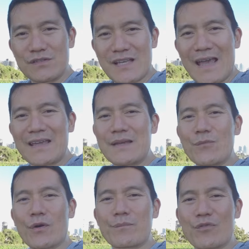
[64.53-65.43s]
to taking
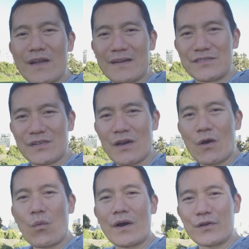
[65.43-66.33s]
more breaks
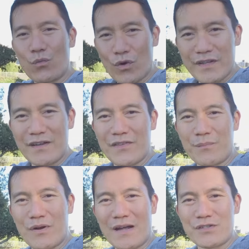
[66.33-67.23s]
while you're working on the
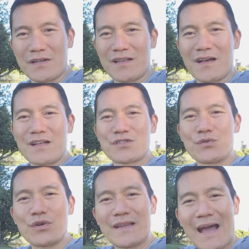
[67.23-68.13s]
project so
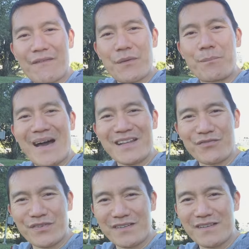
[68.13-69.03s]
you can have the
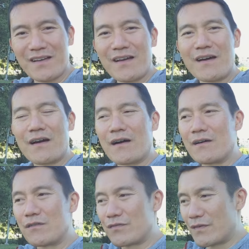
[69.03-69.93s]
benefit
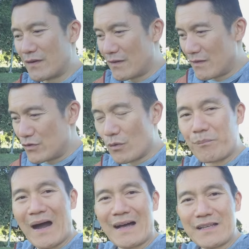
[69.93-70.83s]
of your
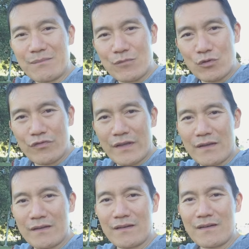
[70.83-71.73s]
body
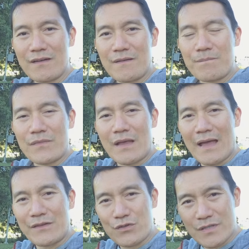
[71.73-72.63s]
moving
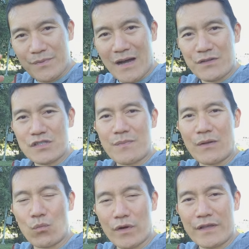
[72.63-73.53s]
and your subconscious
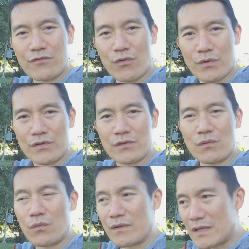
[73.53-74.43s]
mind working for
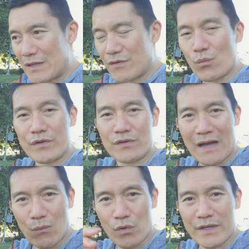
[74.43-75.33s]
you even when you're
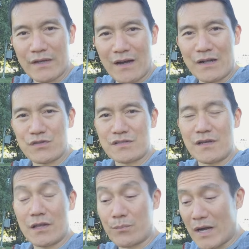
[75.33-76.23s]
not working
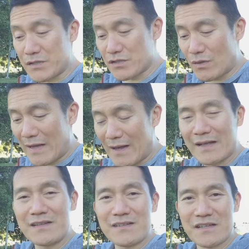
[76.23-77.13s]
consciously on the project. So I,
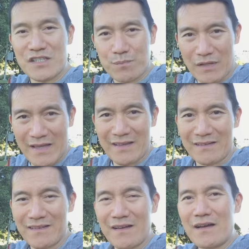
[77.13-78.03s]
I needed to
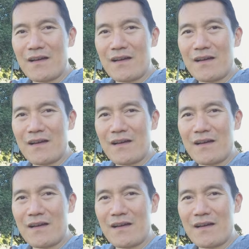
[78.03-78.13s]
explain